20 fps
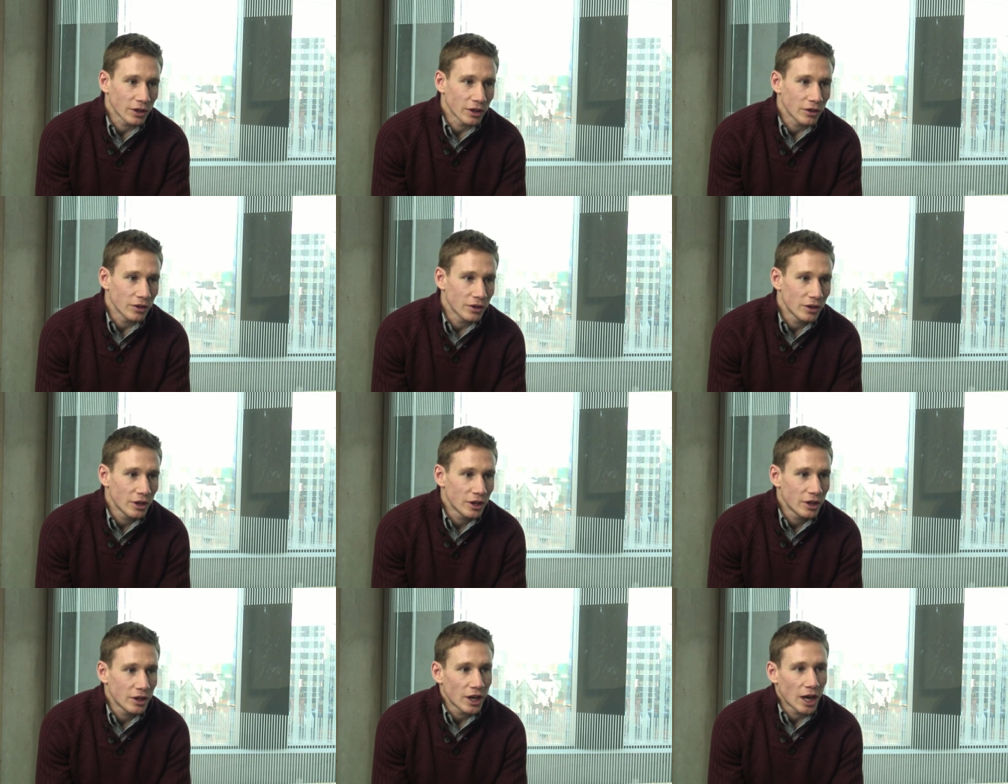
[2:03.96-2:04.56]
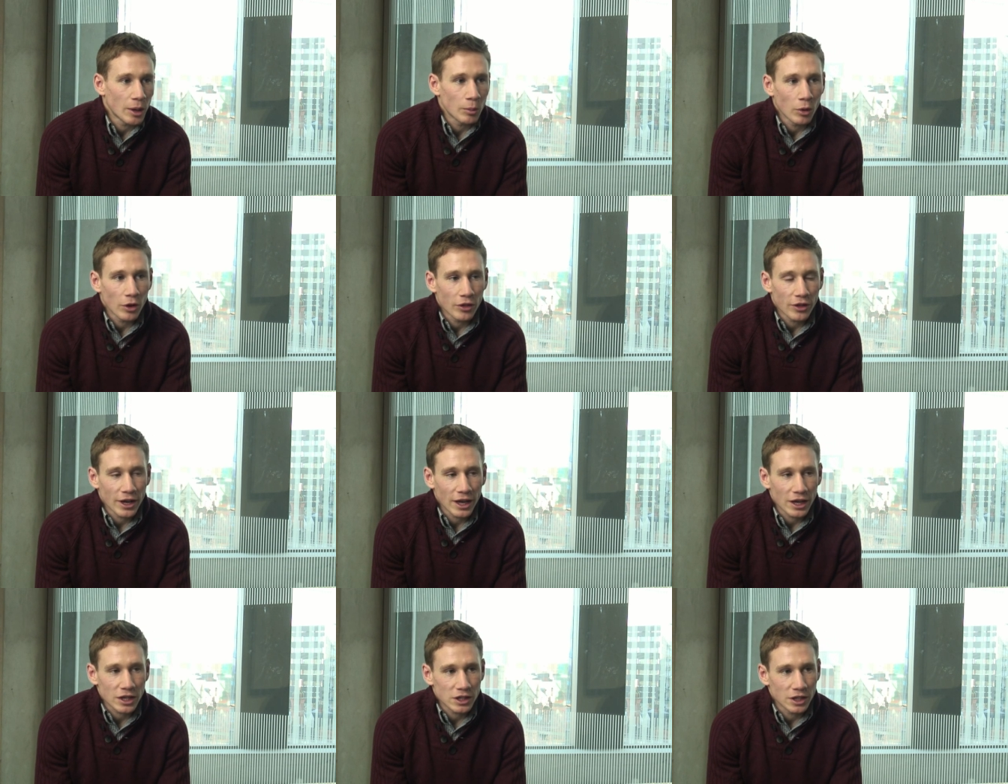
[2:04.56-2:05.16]
in and what
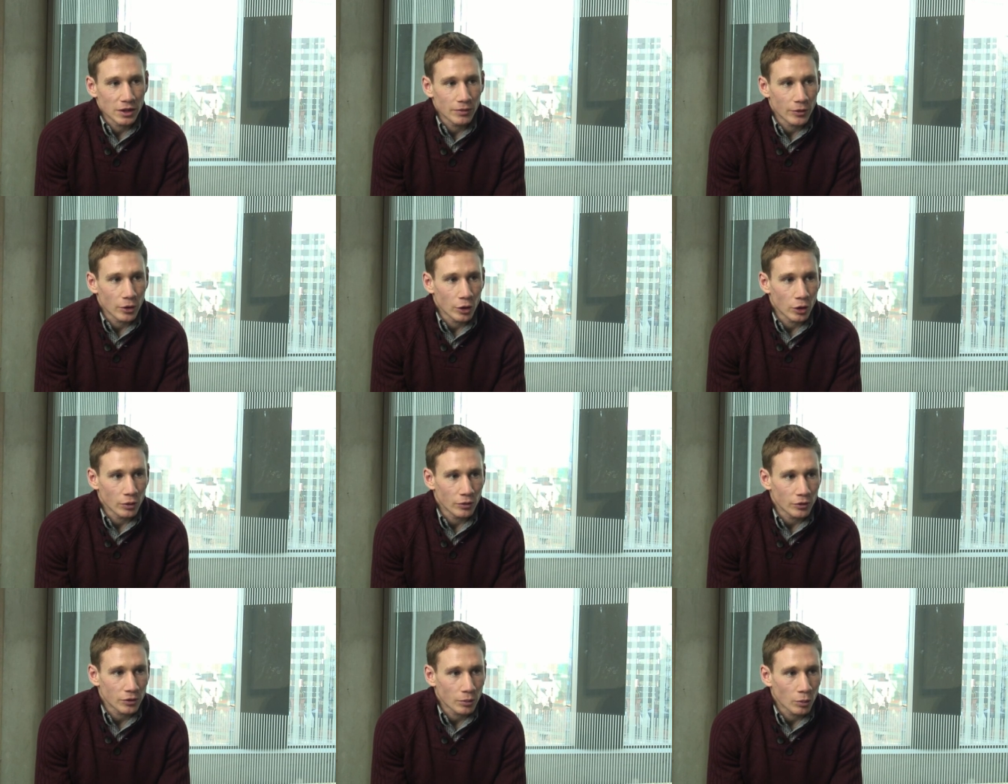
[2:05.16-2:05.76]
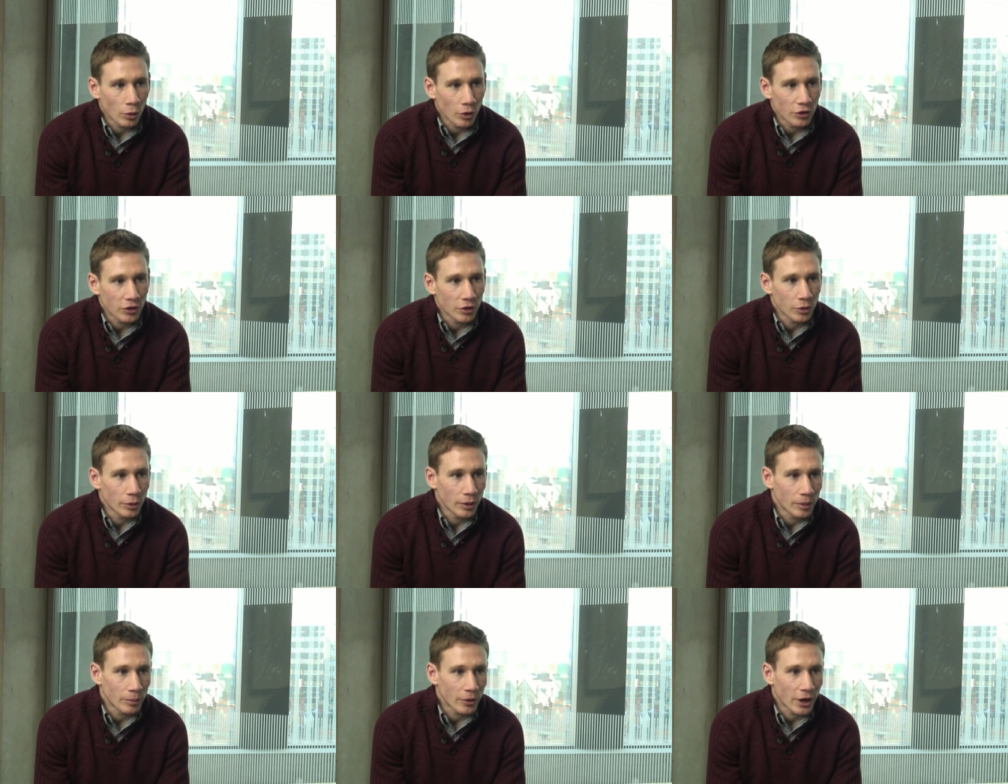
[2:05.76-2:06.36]
they actually involved once you
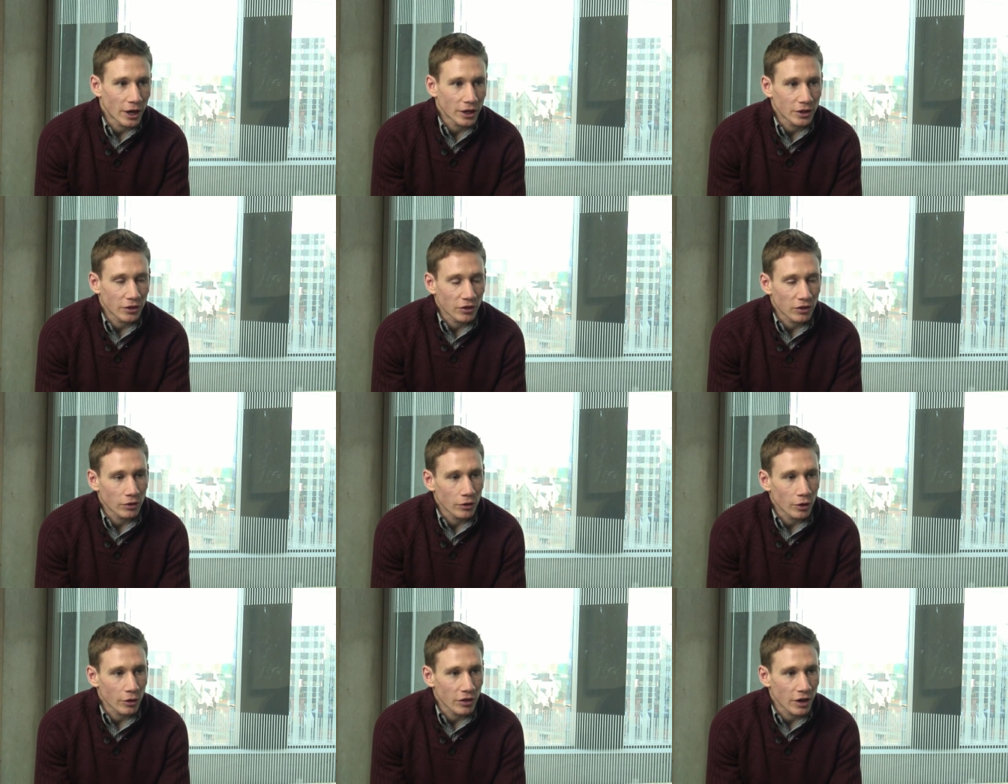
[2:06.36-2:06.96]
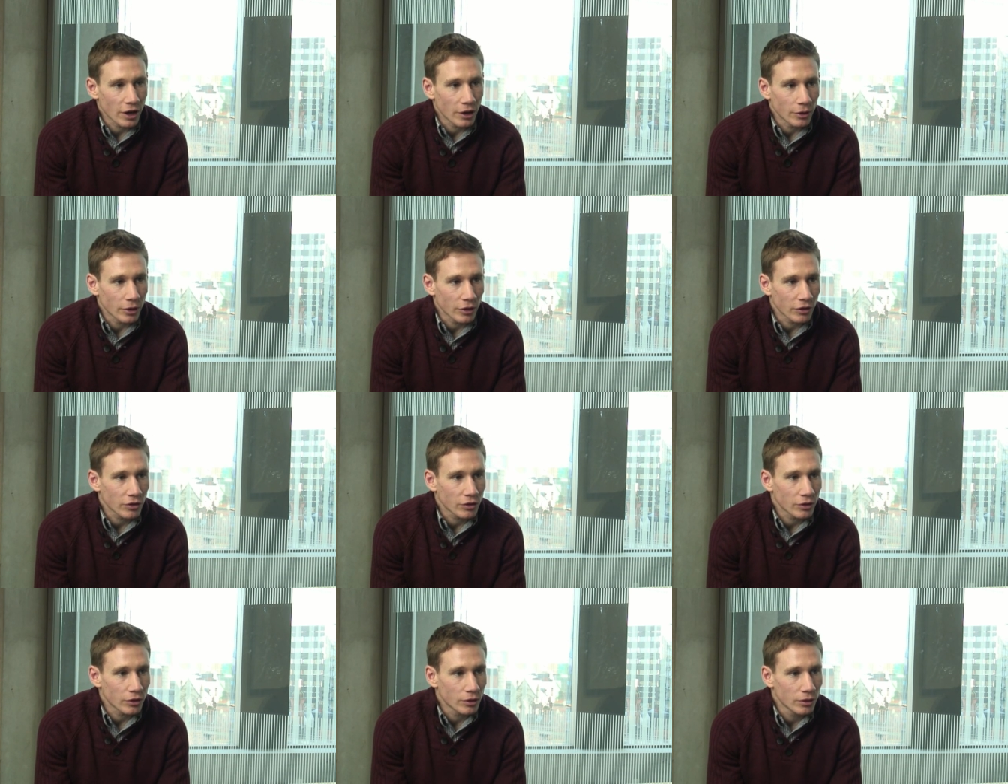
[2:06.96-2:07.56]
were in practice in those areas
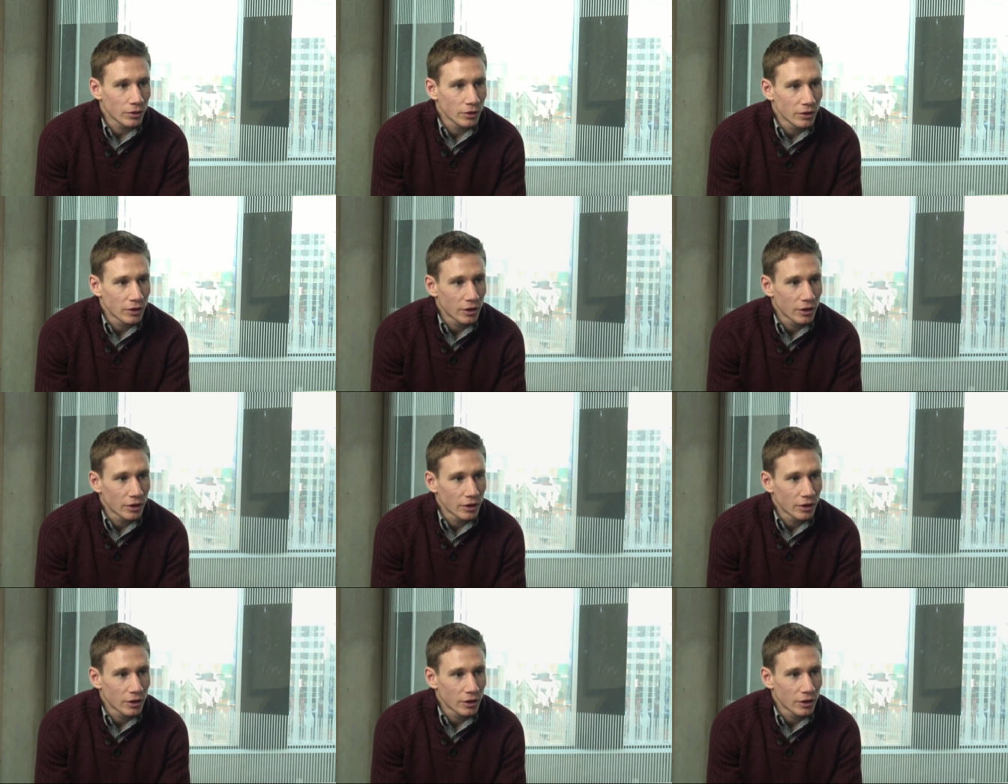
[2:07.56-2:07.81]
too.